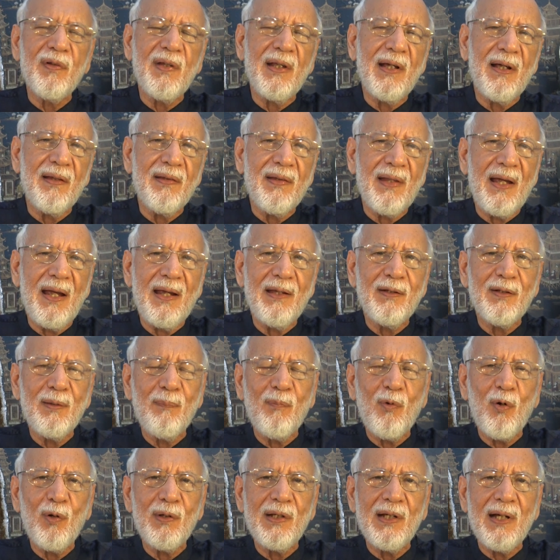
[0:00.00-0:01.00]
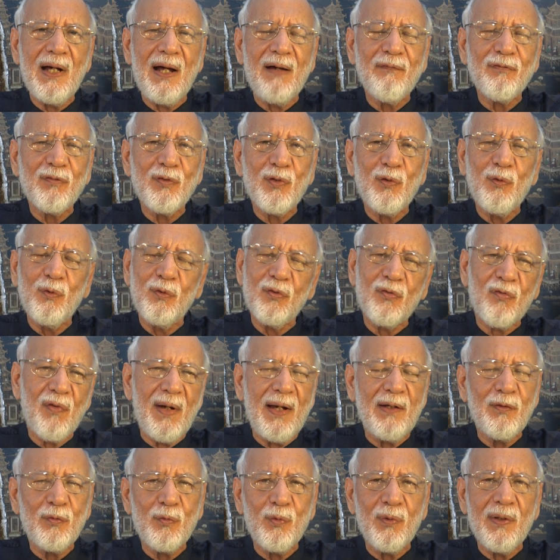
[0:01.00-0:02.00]
They are there in the morning, afternoon,
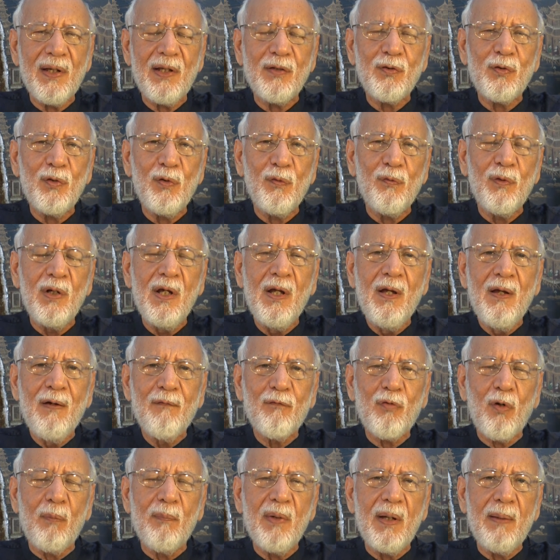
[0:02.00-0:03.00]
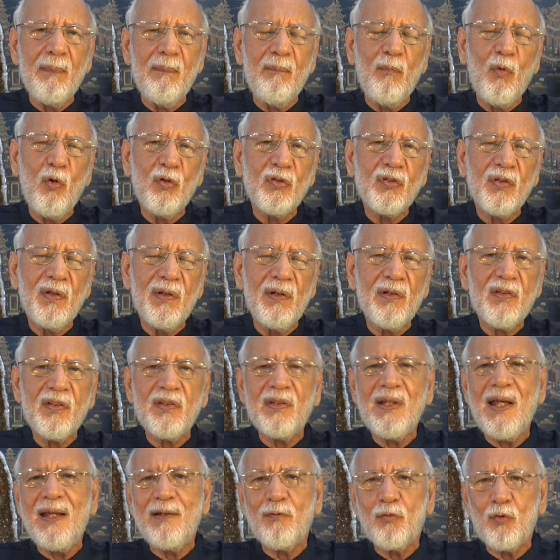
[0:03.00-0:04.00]
trying to get you from an emotional
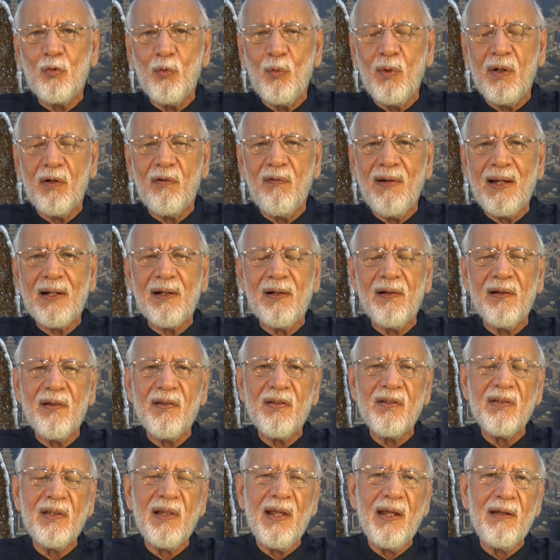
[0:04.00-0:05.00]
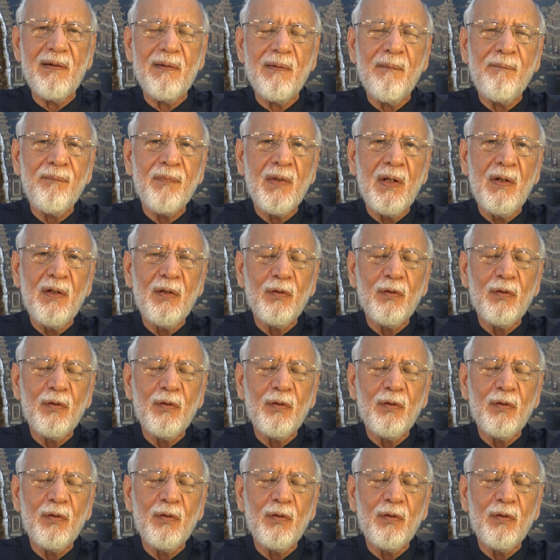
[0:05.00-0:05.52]
state to a reckless state,